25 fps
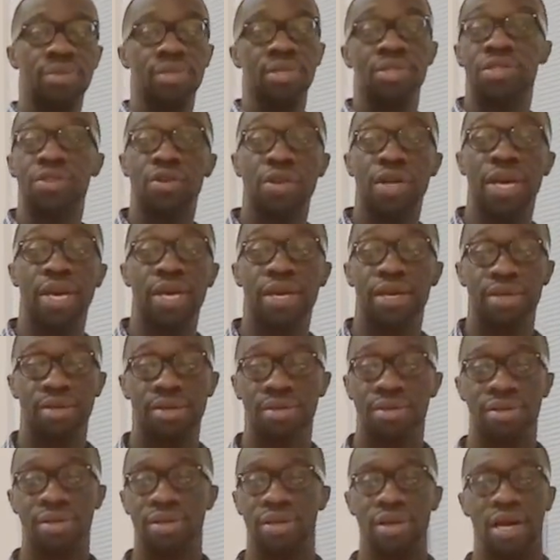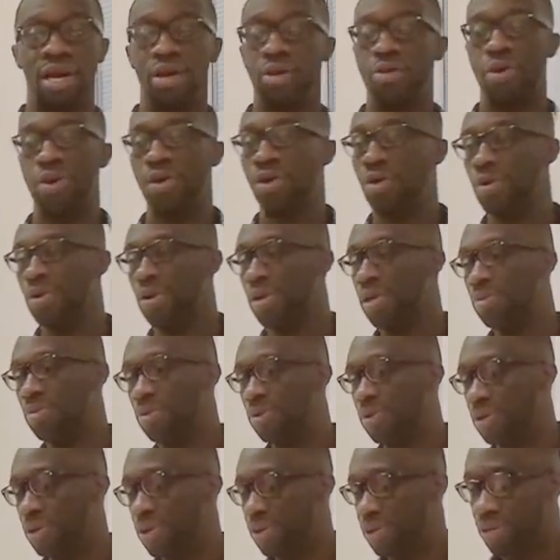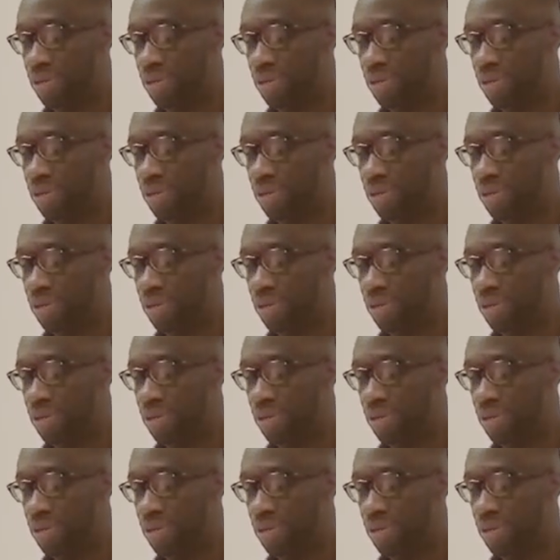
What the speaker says: It's okay. I don't want to go anymore.